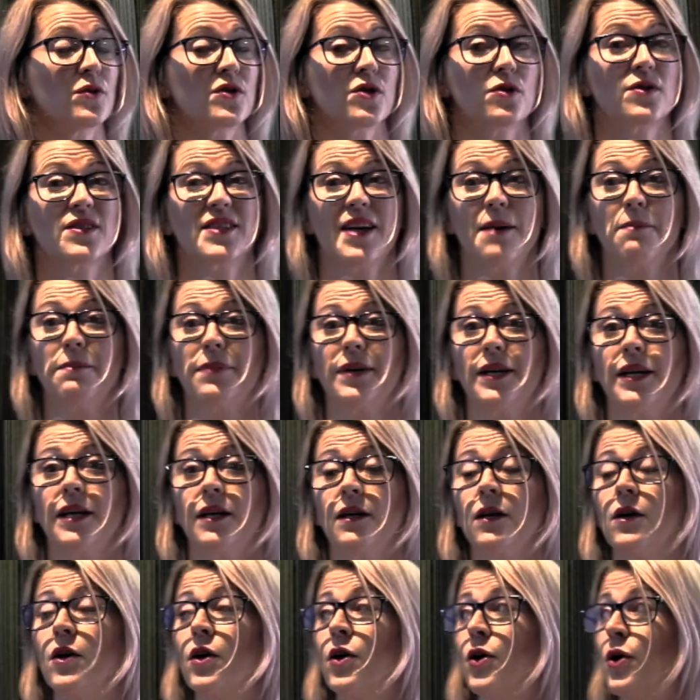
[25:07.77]
So
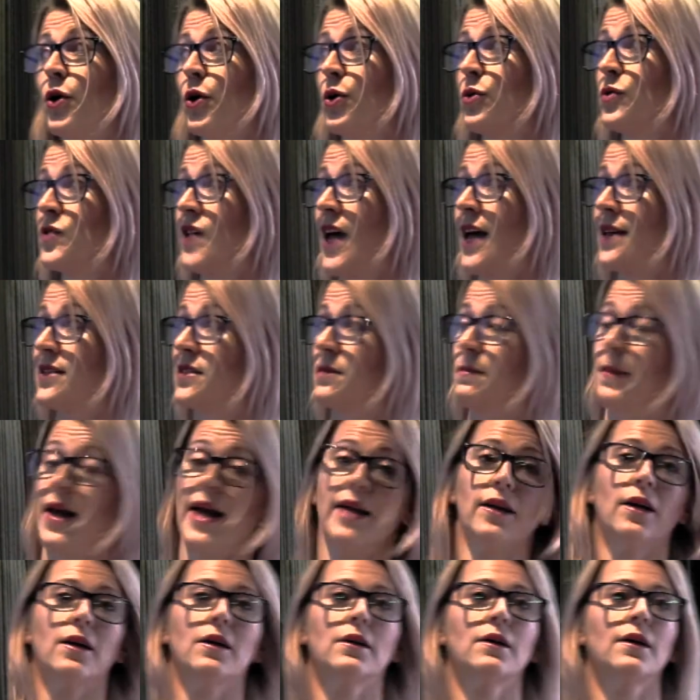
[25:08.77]
somebody who's
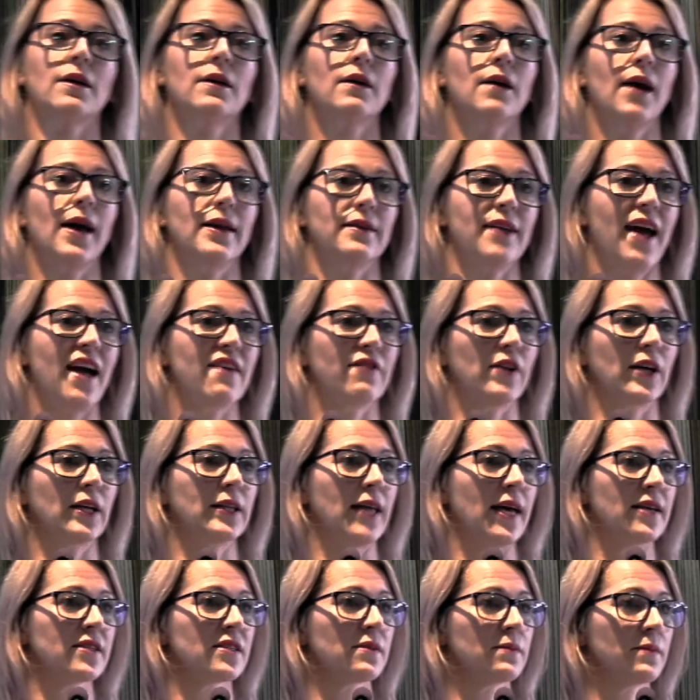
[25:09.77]
asthmatic and having
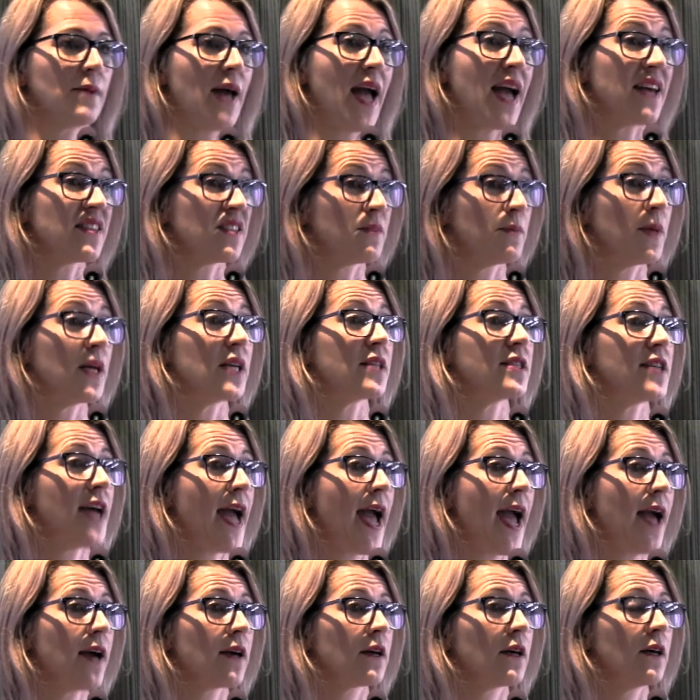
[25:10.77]
an asthma
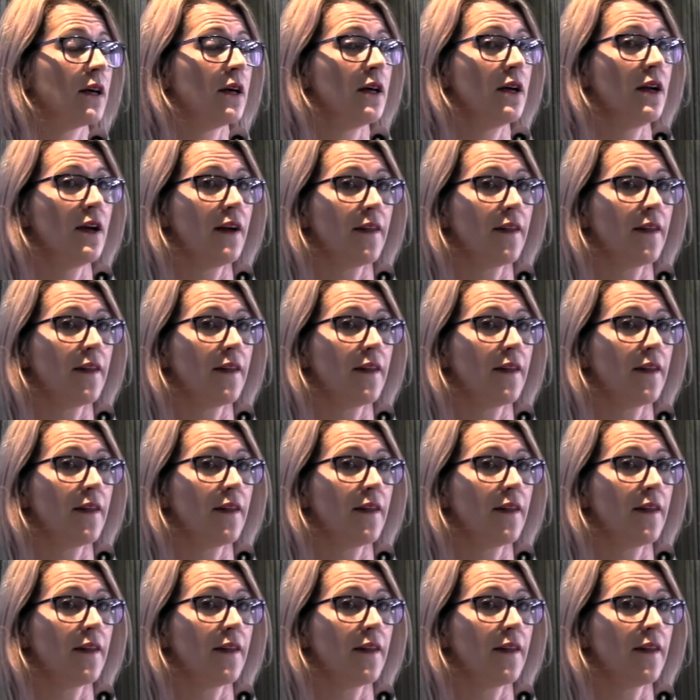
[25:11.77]
attack,